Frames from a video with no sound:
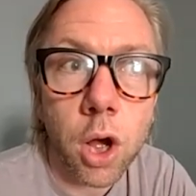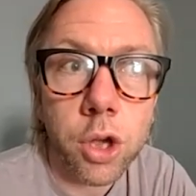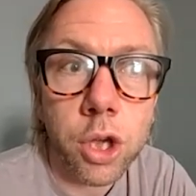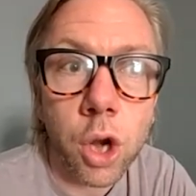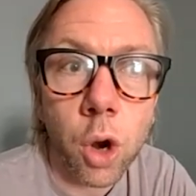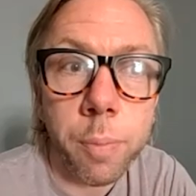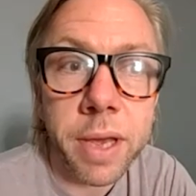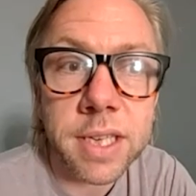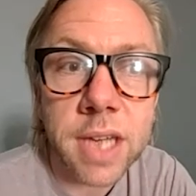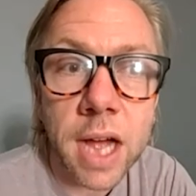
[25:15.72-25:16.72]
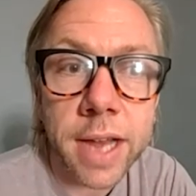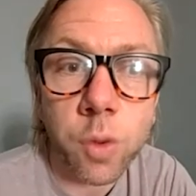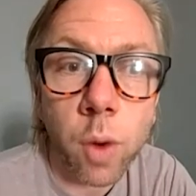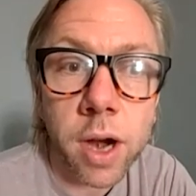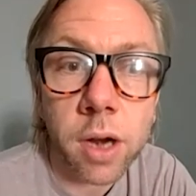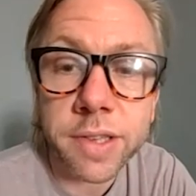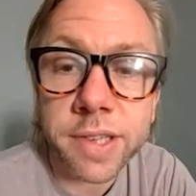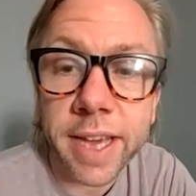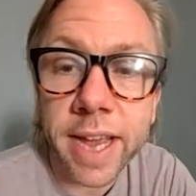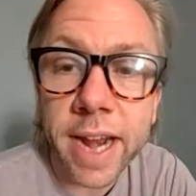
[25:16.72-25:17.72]
being tied to wireless
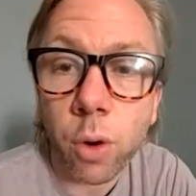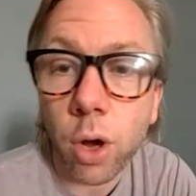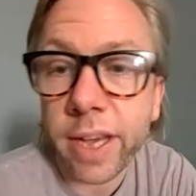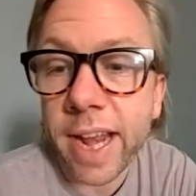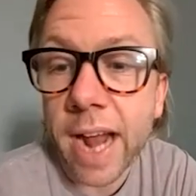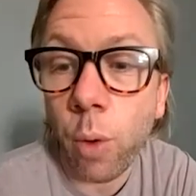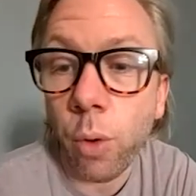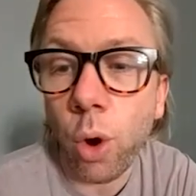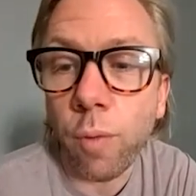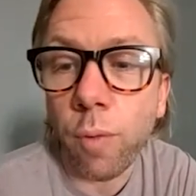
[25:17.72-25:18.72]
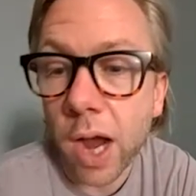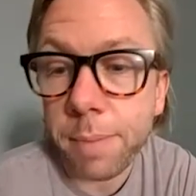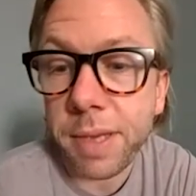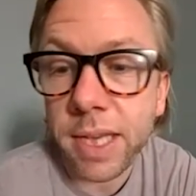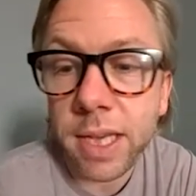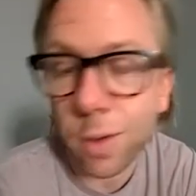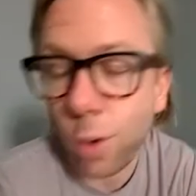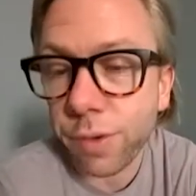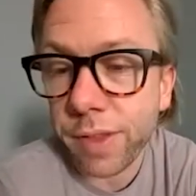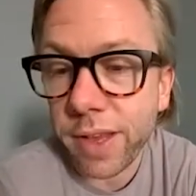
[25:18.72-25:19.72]
and get out over IP,
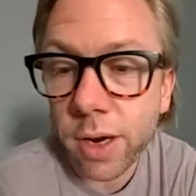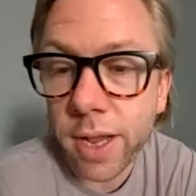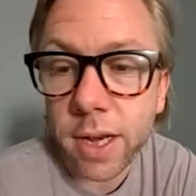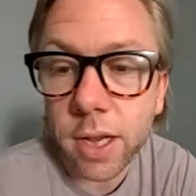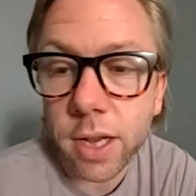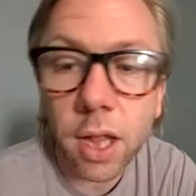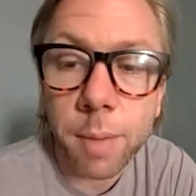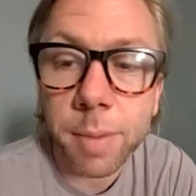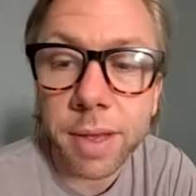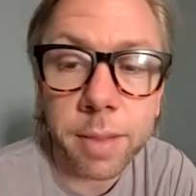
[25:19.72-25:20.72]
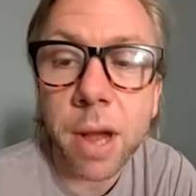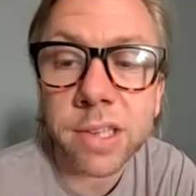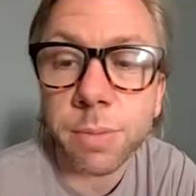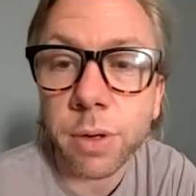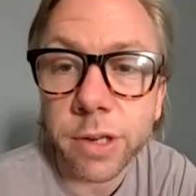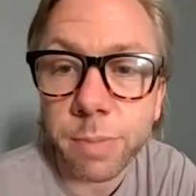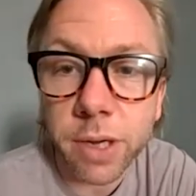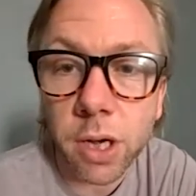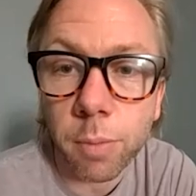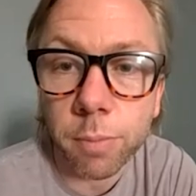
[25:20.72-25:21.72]
over the internet. I mean, the possibilities
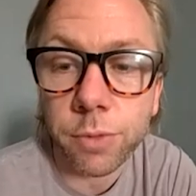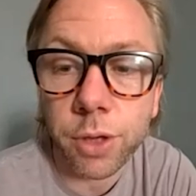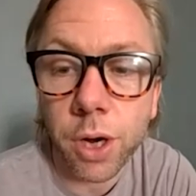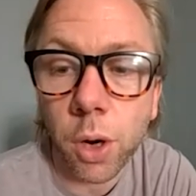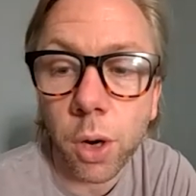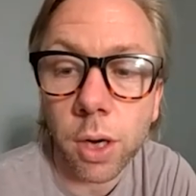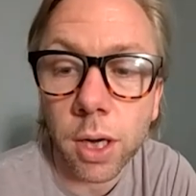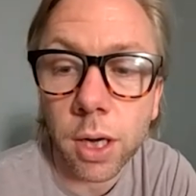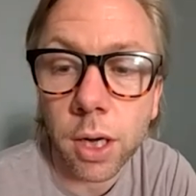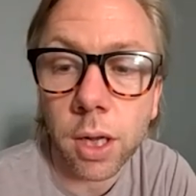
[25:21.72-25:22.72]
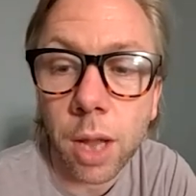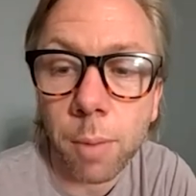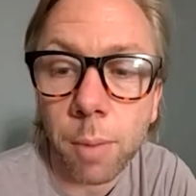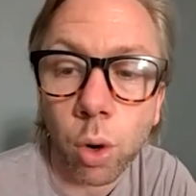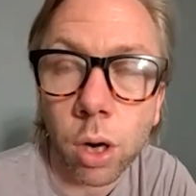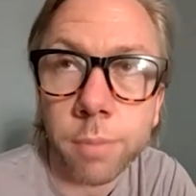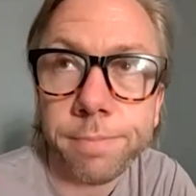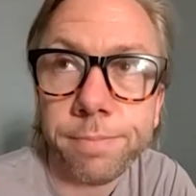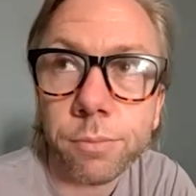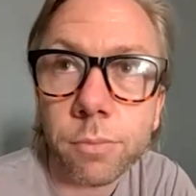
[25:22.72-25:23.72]
become a lot more.
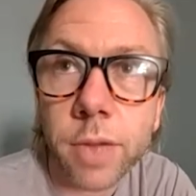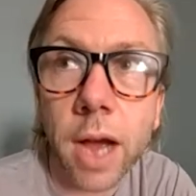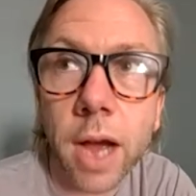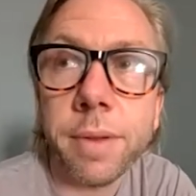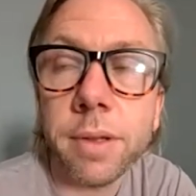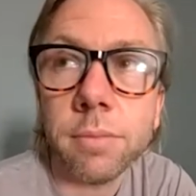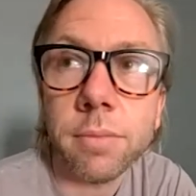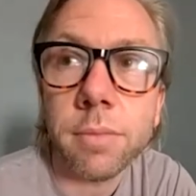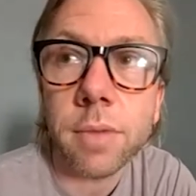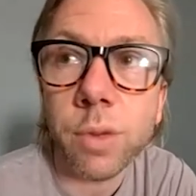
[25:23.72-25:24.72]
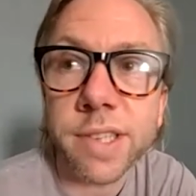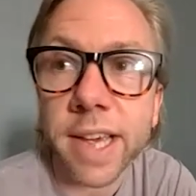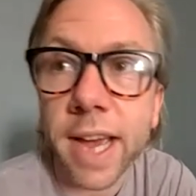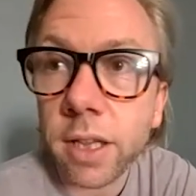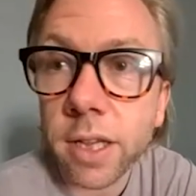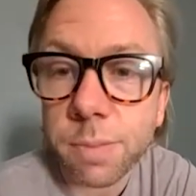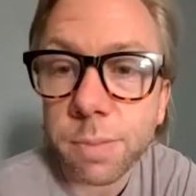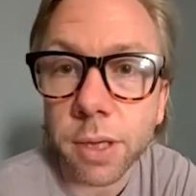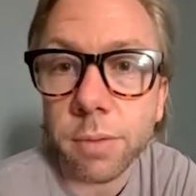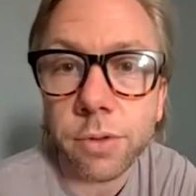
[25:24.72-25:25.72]
Yeah, I wouldn't say endless,
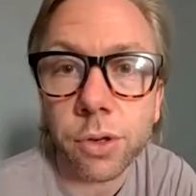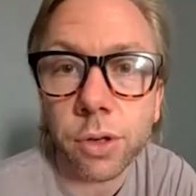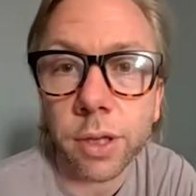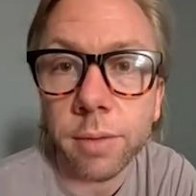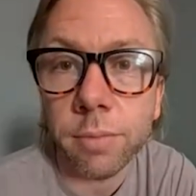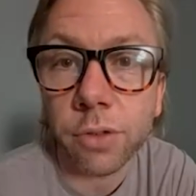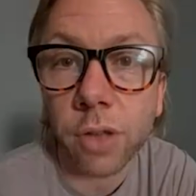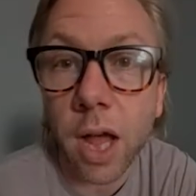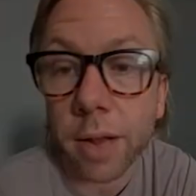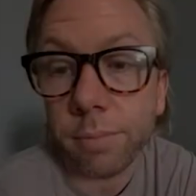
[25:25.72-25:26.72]
but certainly there's a lot.